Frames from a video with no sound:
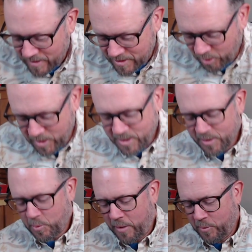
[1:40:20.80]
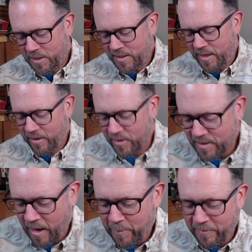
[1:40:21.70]
so this is what was sitting on
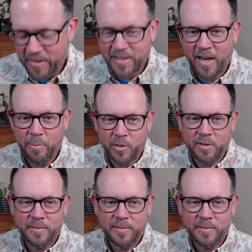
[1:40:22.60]
top of the table.